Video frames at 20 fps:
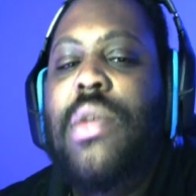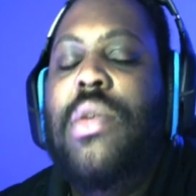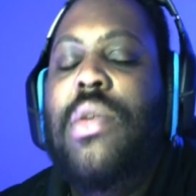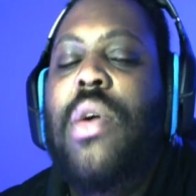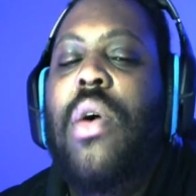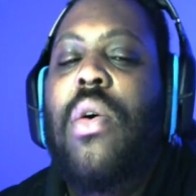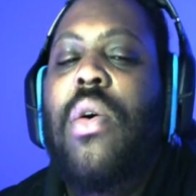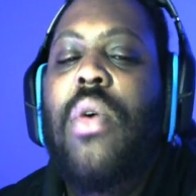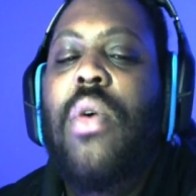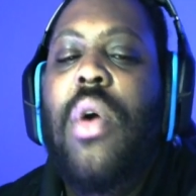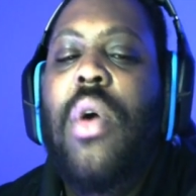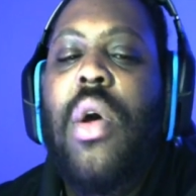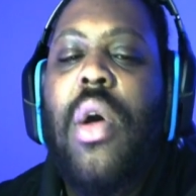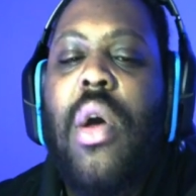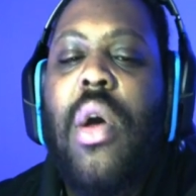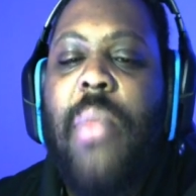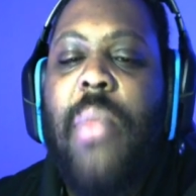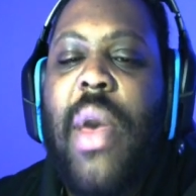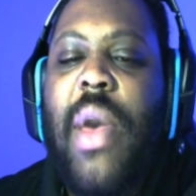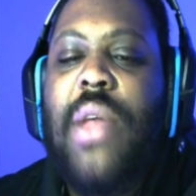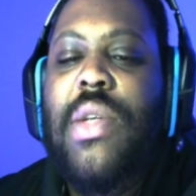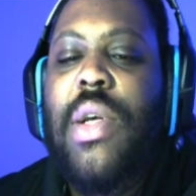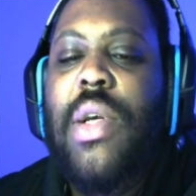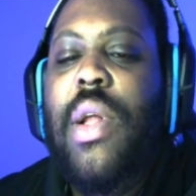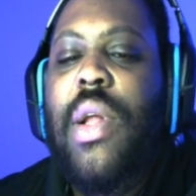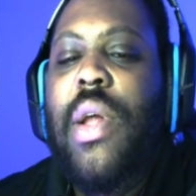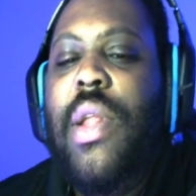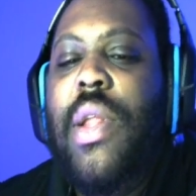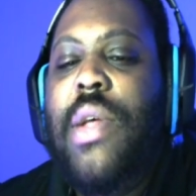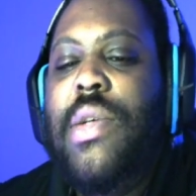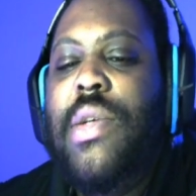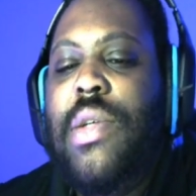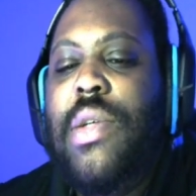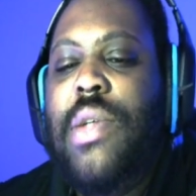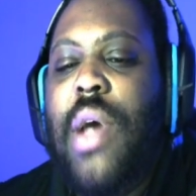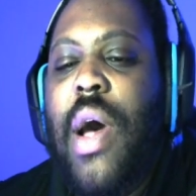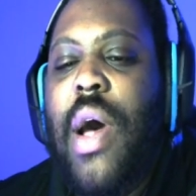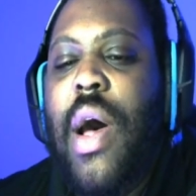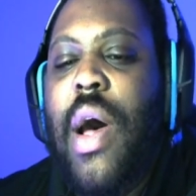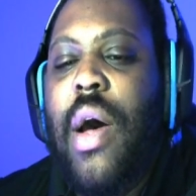So basically this
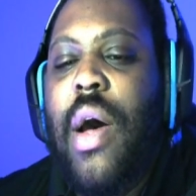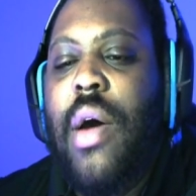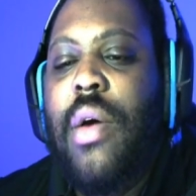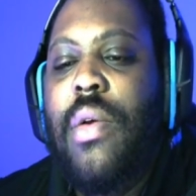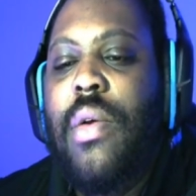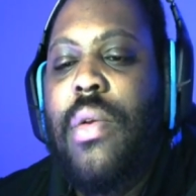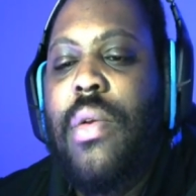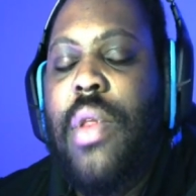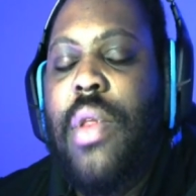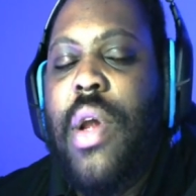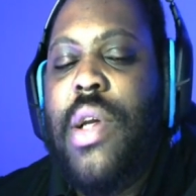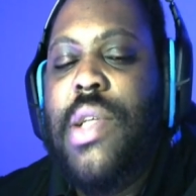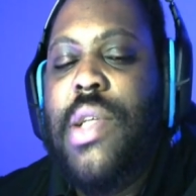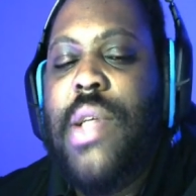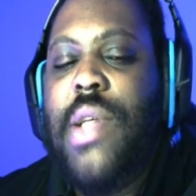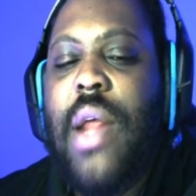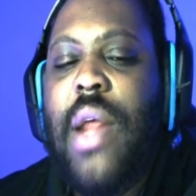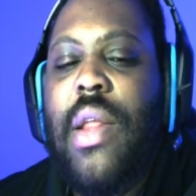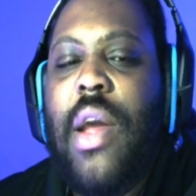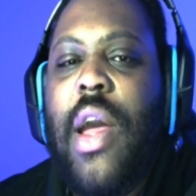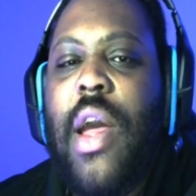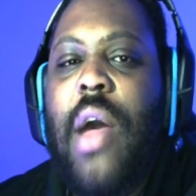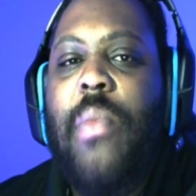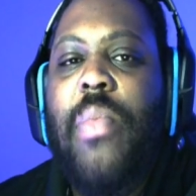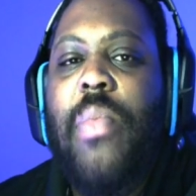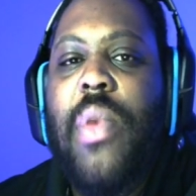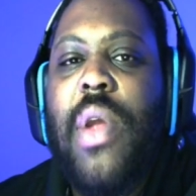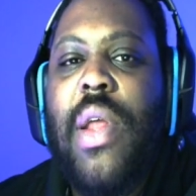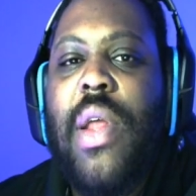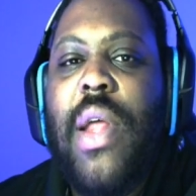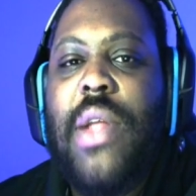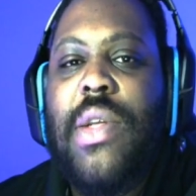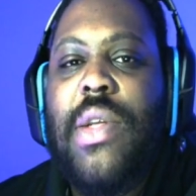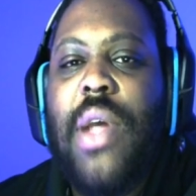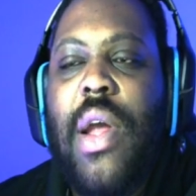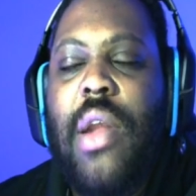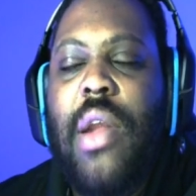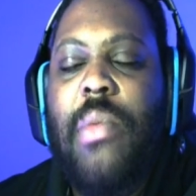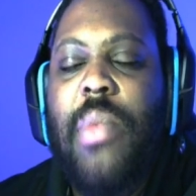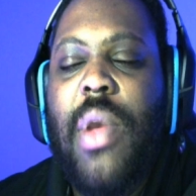is uh, their side of the company that's
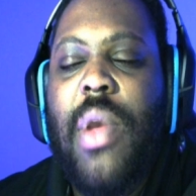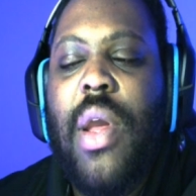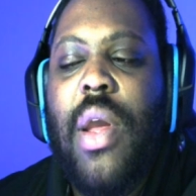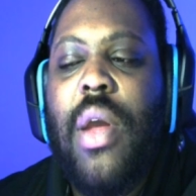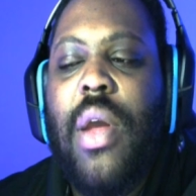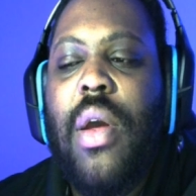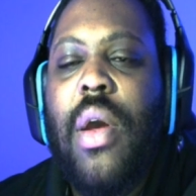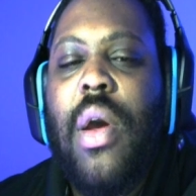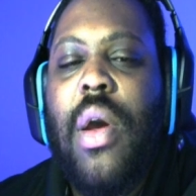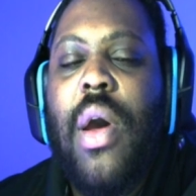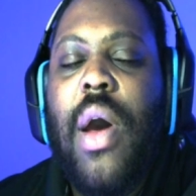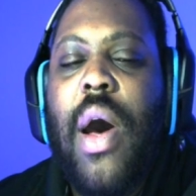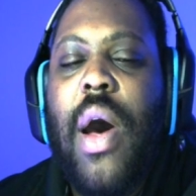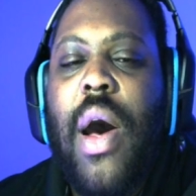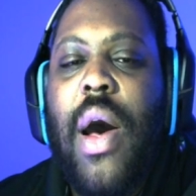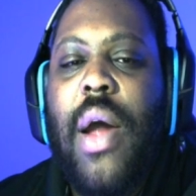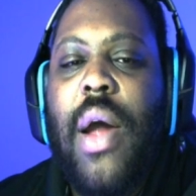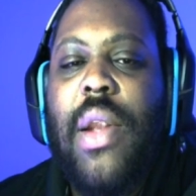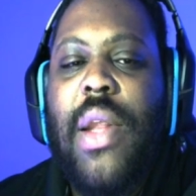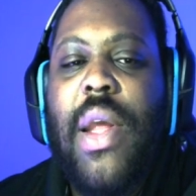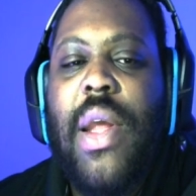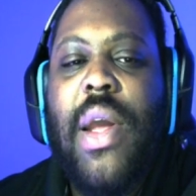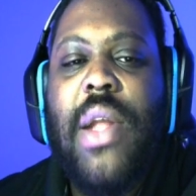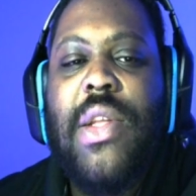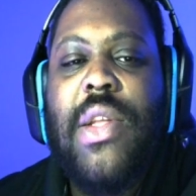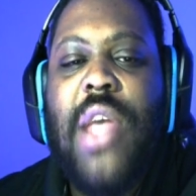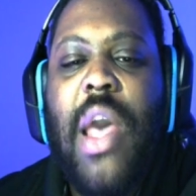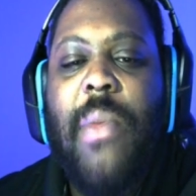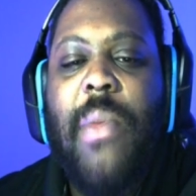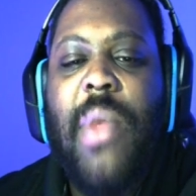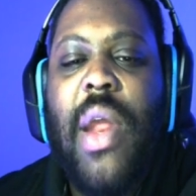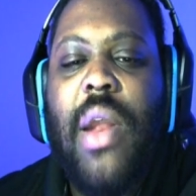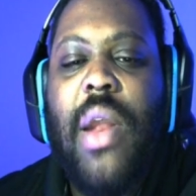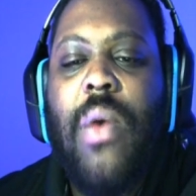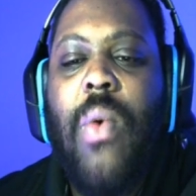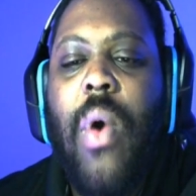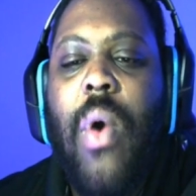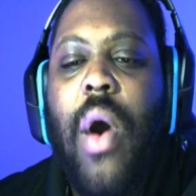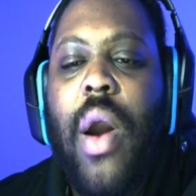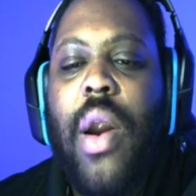going to be uh,
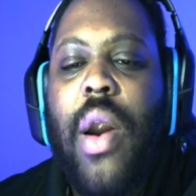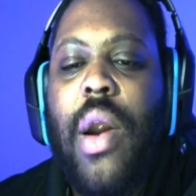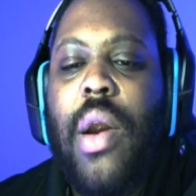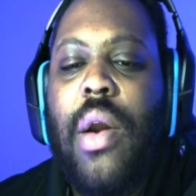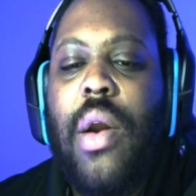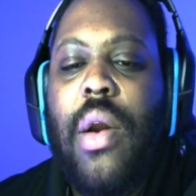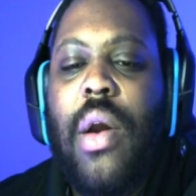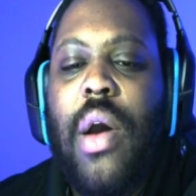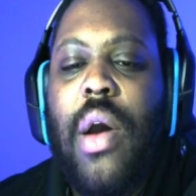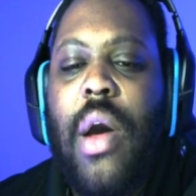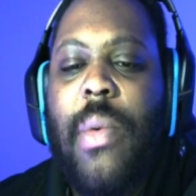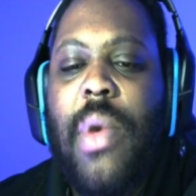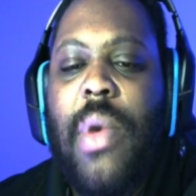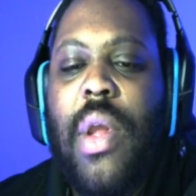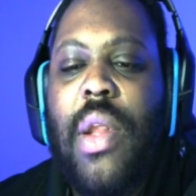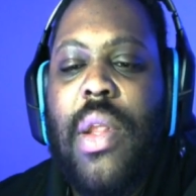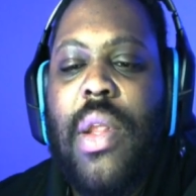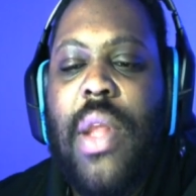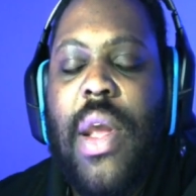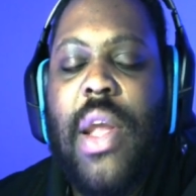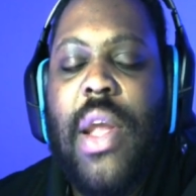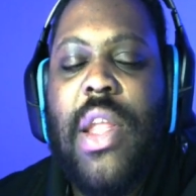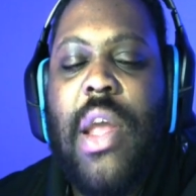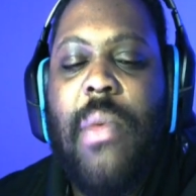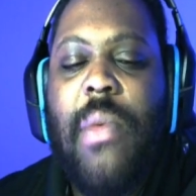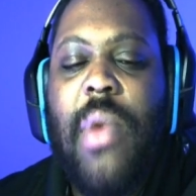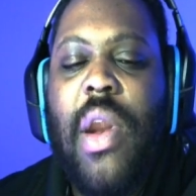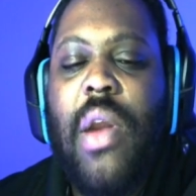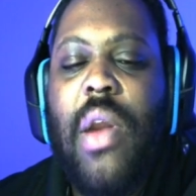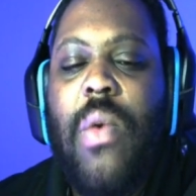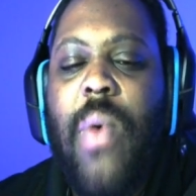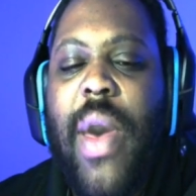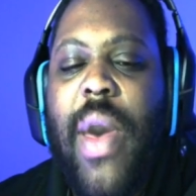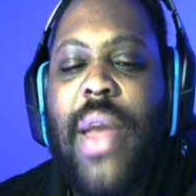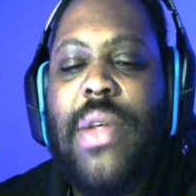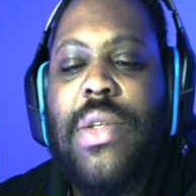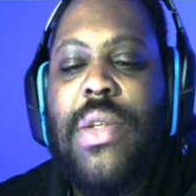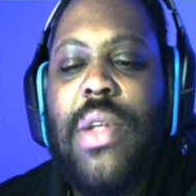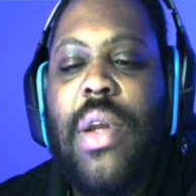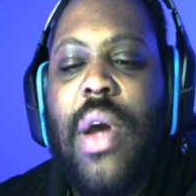decontaminating water, I mean decontaminating
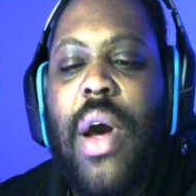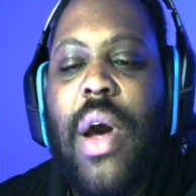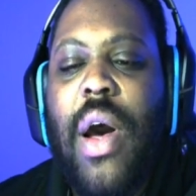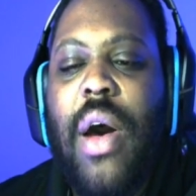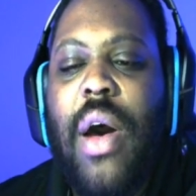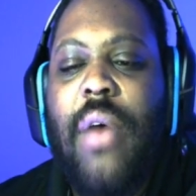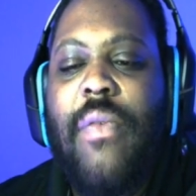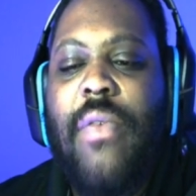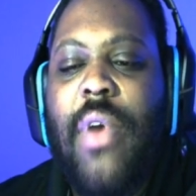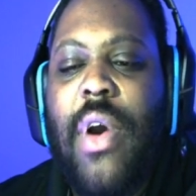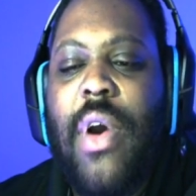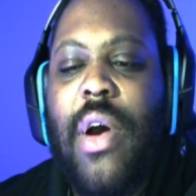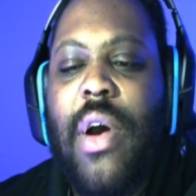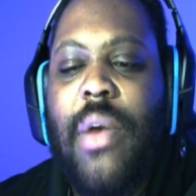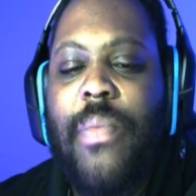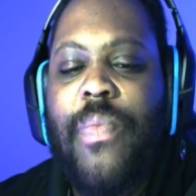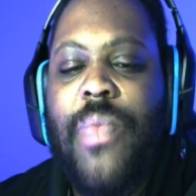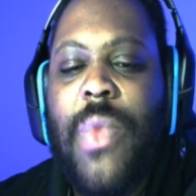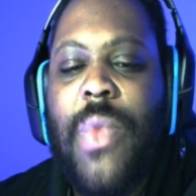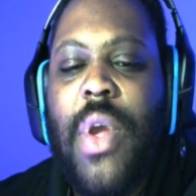waste uh, from